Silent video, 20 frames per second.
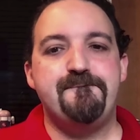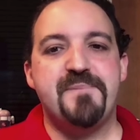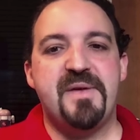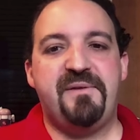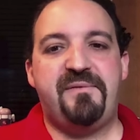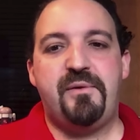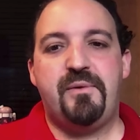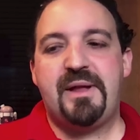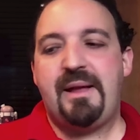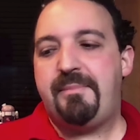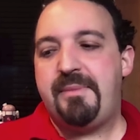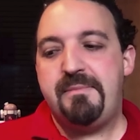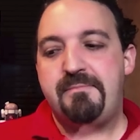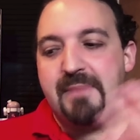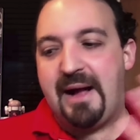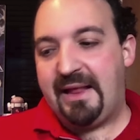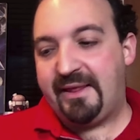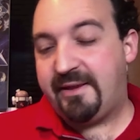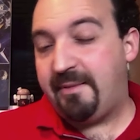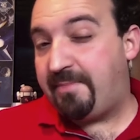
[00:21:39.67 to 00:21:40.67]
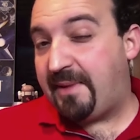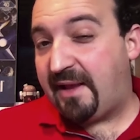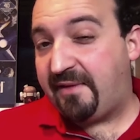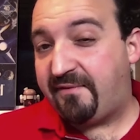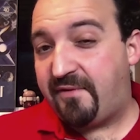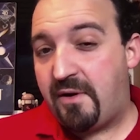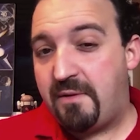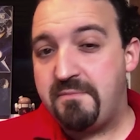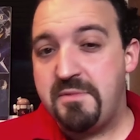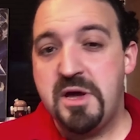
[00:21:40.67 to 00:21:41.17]
if you want to be
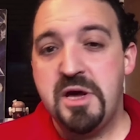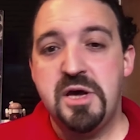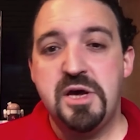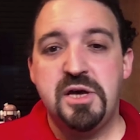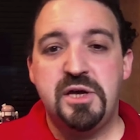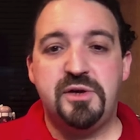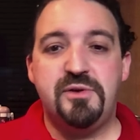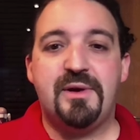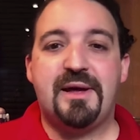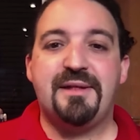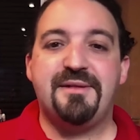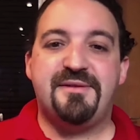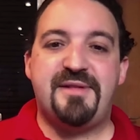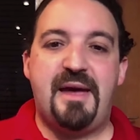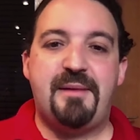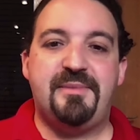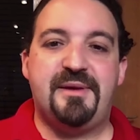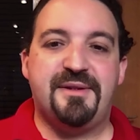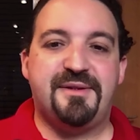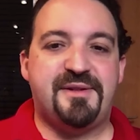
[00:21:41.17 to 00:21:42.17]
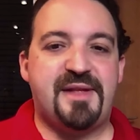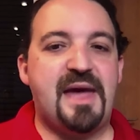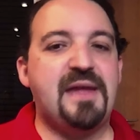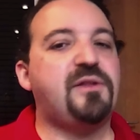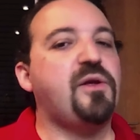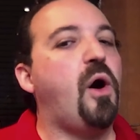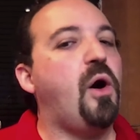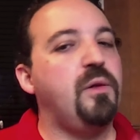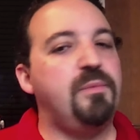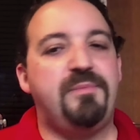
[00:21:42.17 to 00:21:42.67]
multi-platform, you can save the
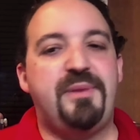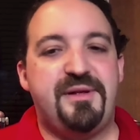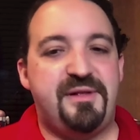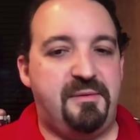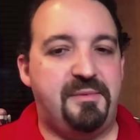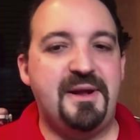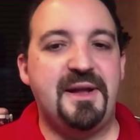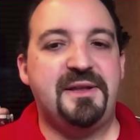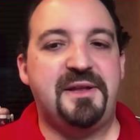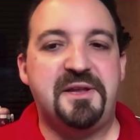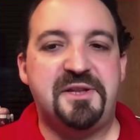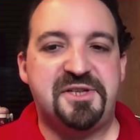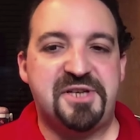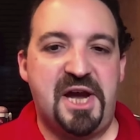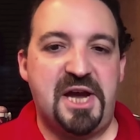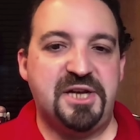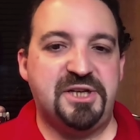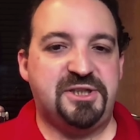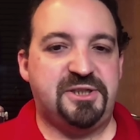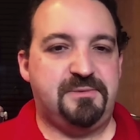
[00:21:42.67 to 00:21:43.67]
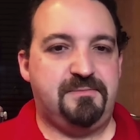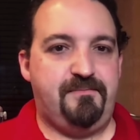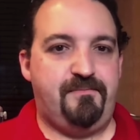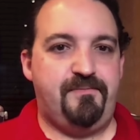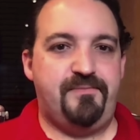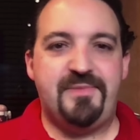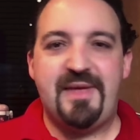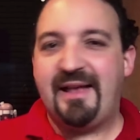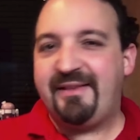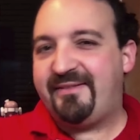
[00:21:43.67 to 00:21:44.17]
state on visibility change.
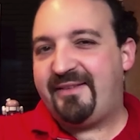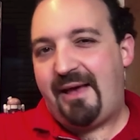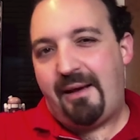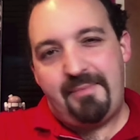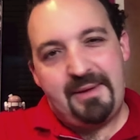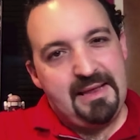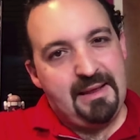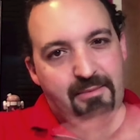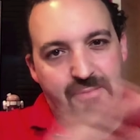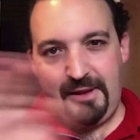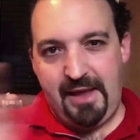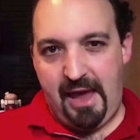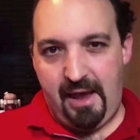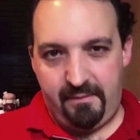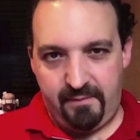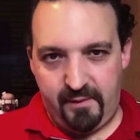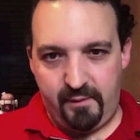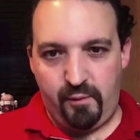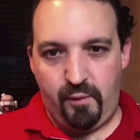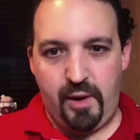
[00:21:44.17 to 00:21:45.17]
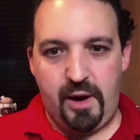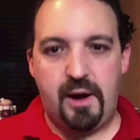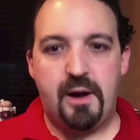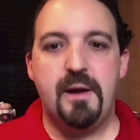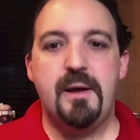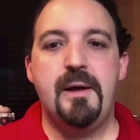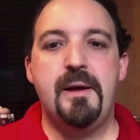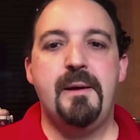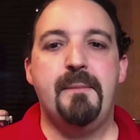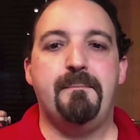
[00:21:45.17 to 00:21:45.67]
That's available everywhere,
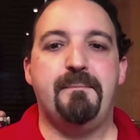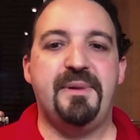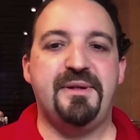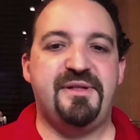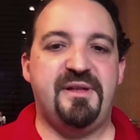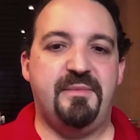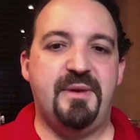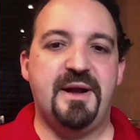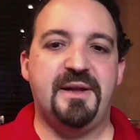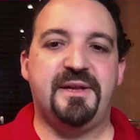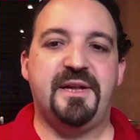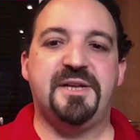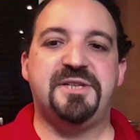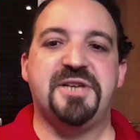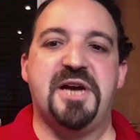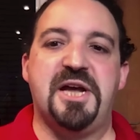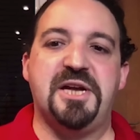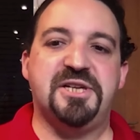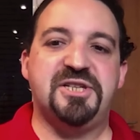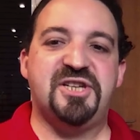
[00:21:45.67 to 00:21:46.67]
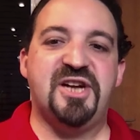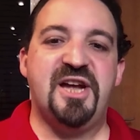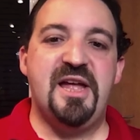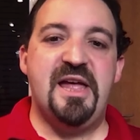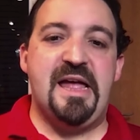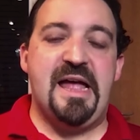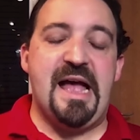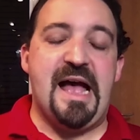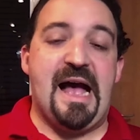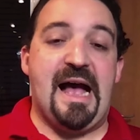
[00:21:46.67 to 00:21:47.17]
visibility change.
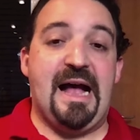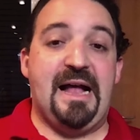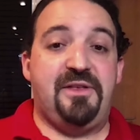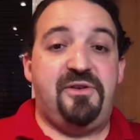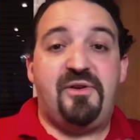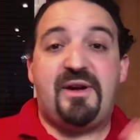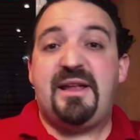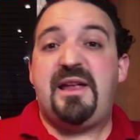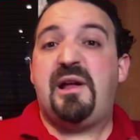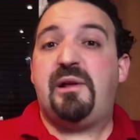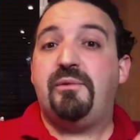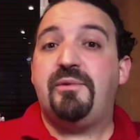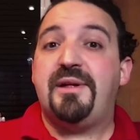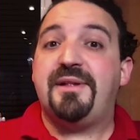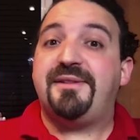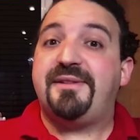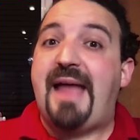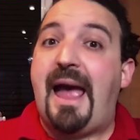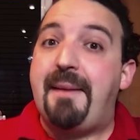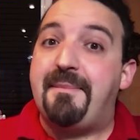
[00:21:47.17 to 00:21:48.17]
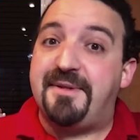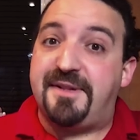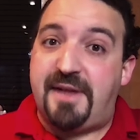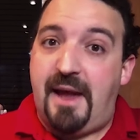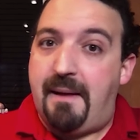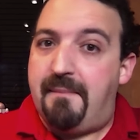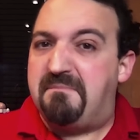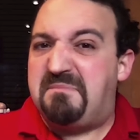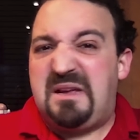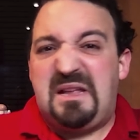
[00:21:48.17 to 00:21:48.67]
And you can include a
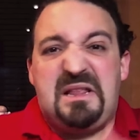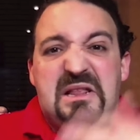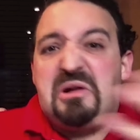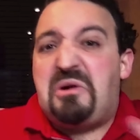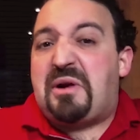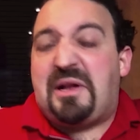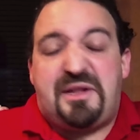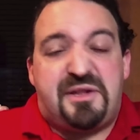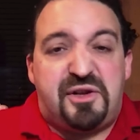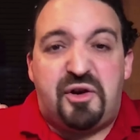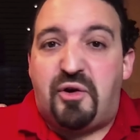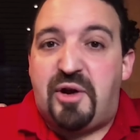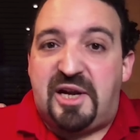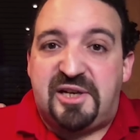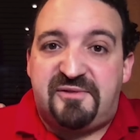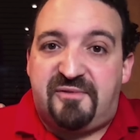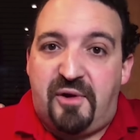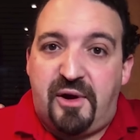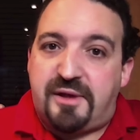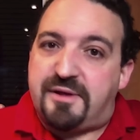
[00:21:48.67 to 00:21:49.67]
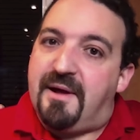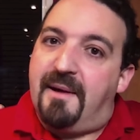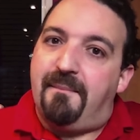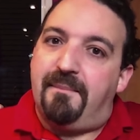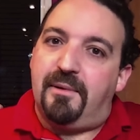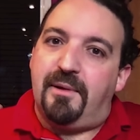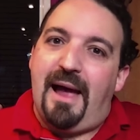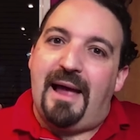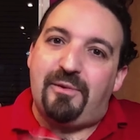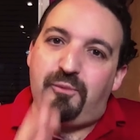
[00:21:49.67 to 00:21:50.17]
timestamp in local storage, for
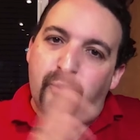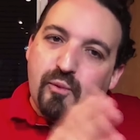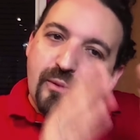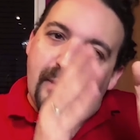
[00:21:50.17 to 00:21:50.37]
example, at